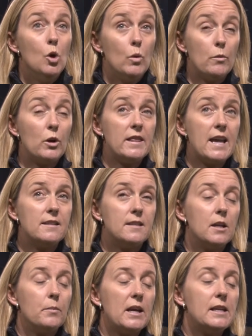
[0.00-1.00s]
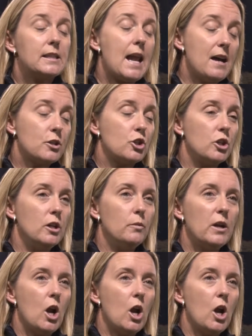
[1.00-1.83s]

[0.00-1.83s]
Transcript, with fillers: We were in the NCAAs last year.